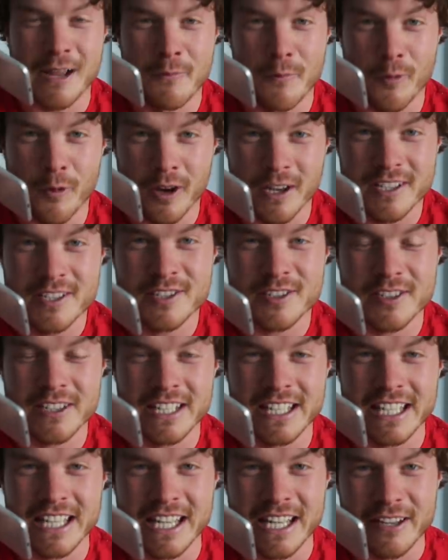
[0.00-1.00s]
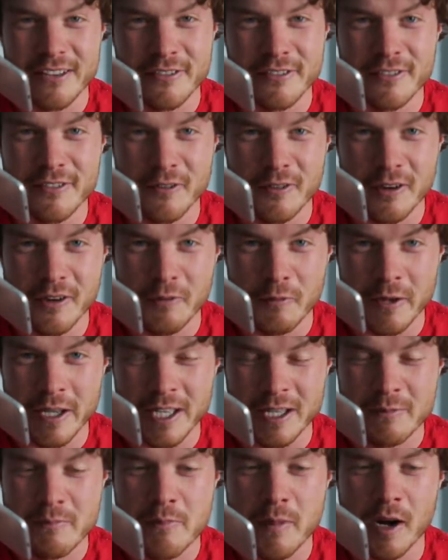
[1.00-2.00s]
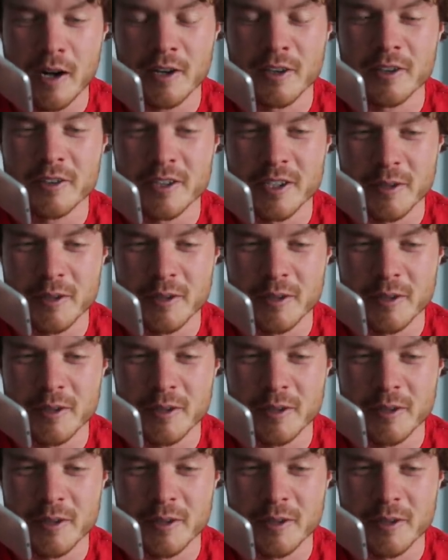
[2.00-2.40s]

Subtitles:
I'm wondering if we can borrow